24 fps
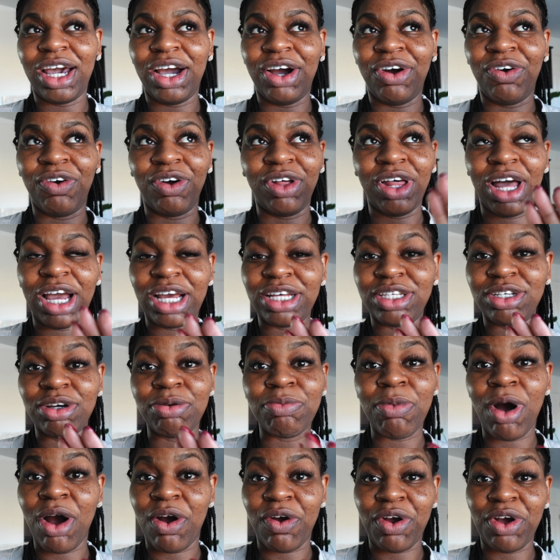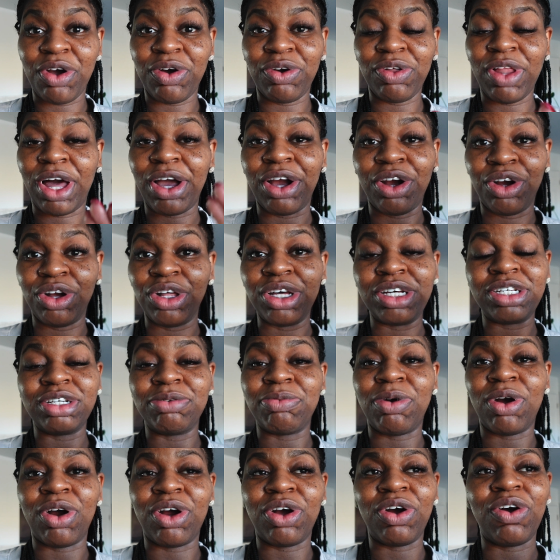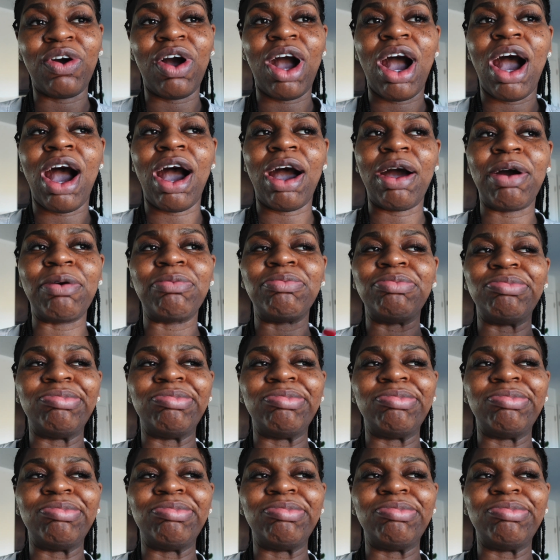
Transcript: or like tomorrow, like early tomorrow, I